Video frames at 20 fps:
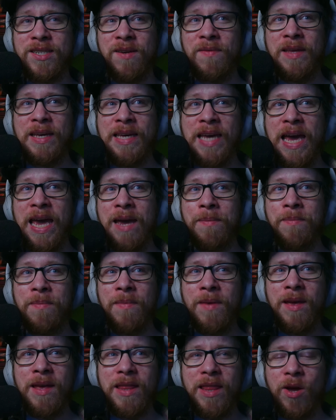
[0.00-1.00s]
of the game
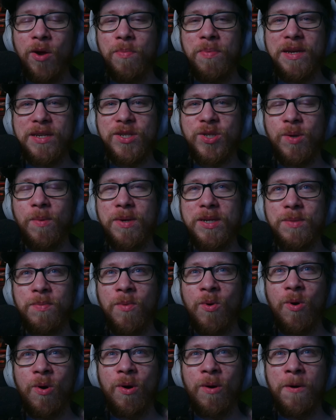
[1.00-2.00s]
there would be so much
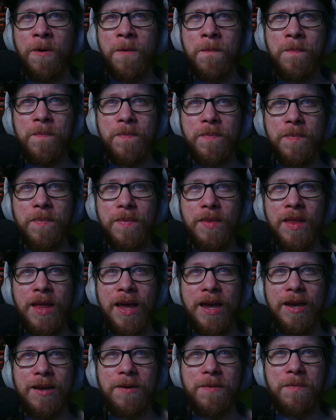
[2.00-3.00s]
more
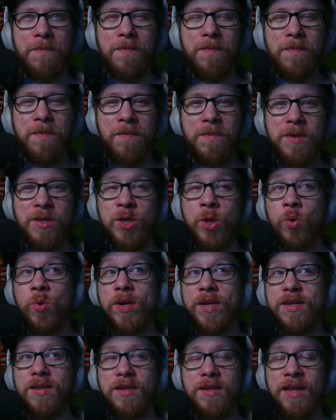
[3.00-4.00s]
like to
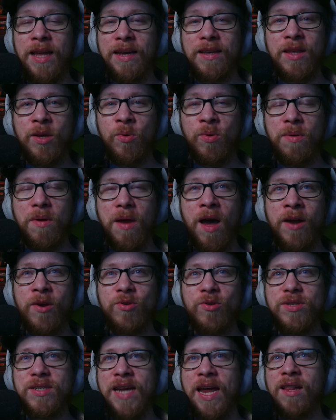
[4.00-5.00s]
it, like you'd
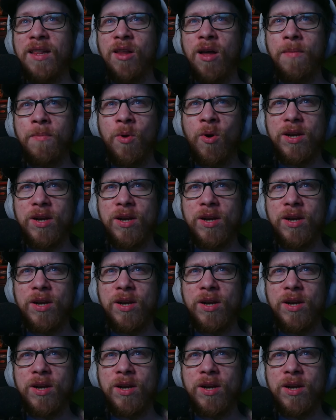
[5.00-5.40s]
understand a lot more.